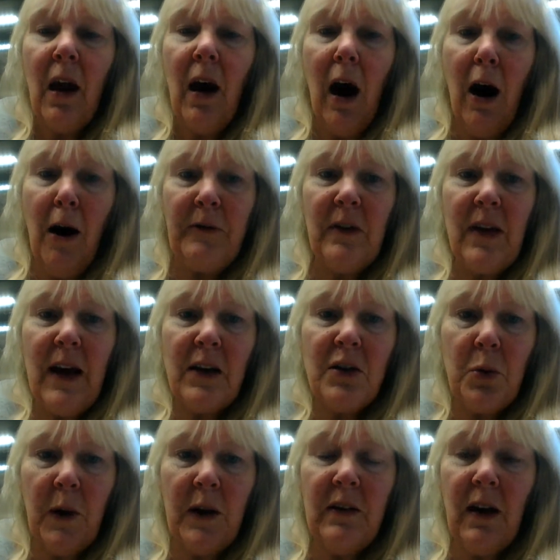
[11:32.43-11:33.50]
After that,
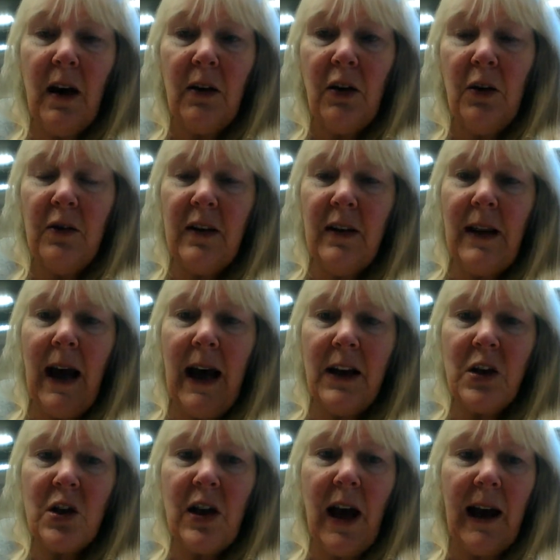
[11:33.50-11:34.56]
Twitter, using the
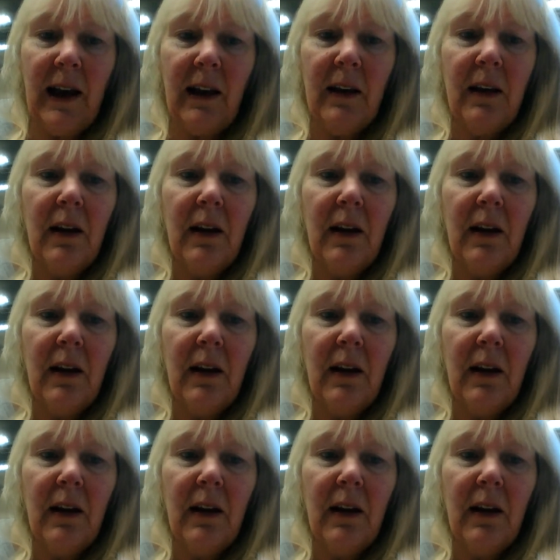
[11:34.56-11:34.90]
hashtag,